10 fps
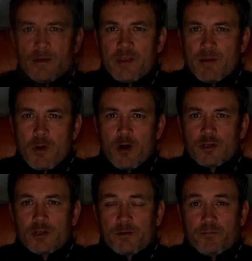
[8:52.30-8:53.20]
Then
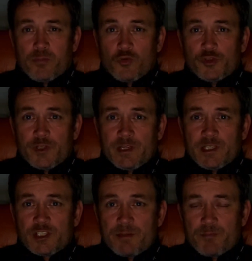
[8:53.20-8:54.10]
Mark posted
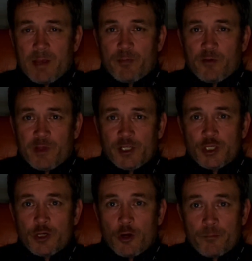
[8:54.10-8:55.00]
his sleep
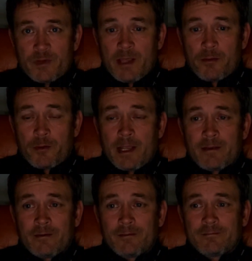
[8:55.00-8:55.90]
deprivation update thread.